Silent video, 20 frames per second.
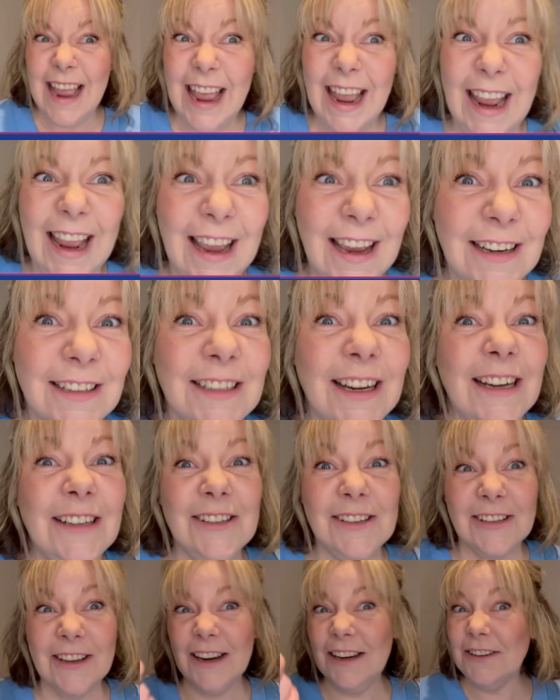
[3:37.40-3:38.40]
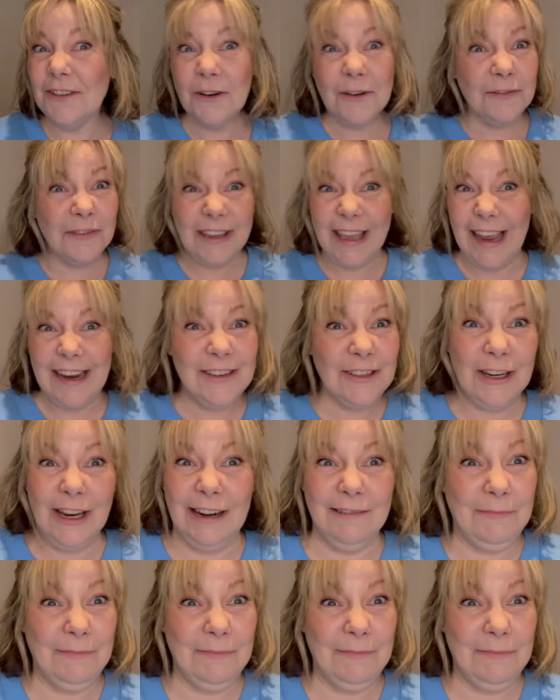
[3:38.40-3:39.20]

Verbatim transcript: And I just got a notification